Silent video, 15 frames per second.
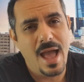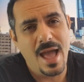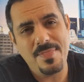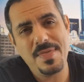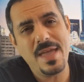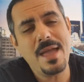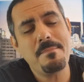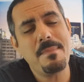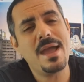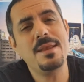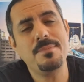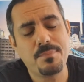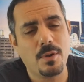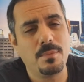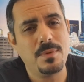And their
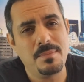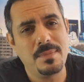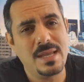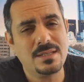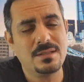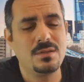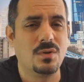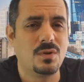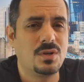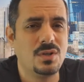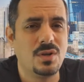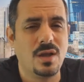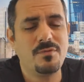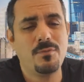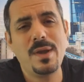main problem is, look,
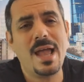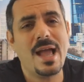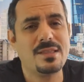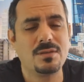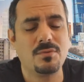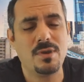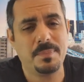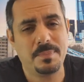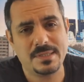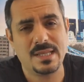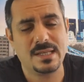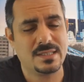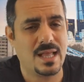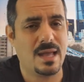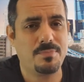you know, if we had to
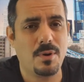repossess that